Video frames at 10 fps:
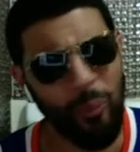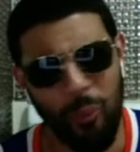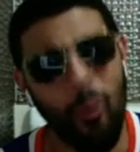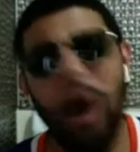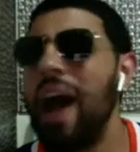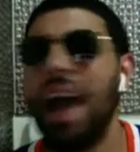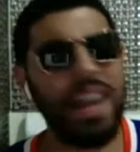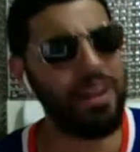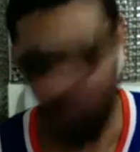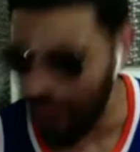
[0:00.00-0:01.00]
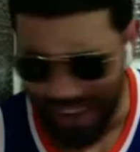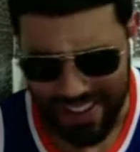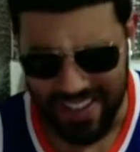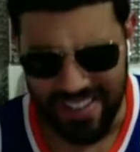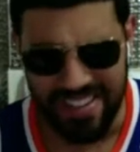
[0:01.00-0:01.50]
why why
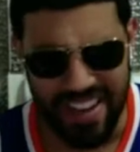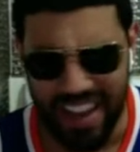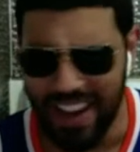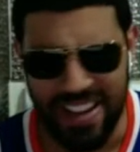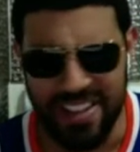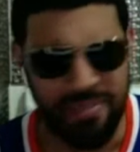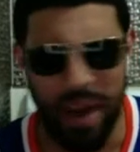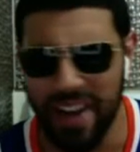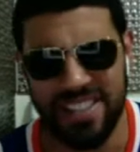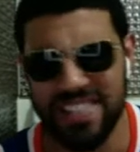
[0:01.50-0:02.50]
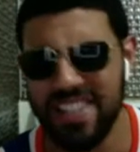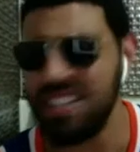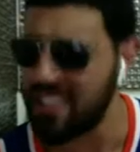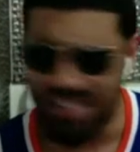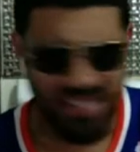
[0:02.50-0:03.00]
didn't anybody see
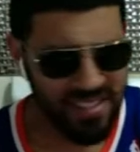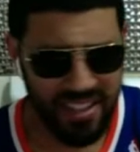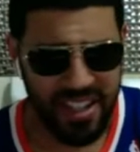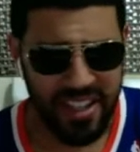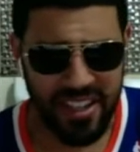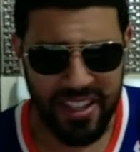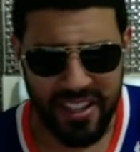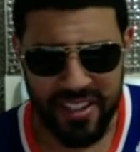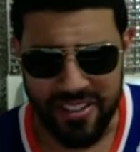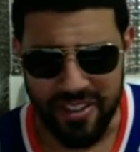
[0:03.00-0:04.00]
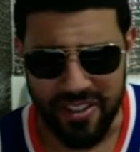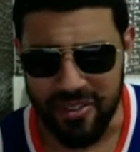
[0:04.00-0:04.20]
this? You know,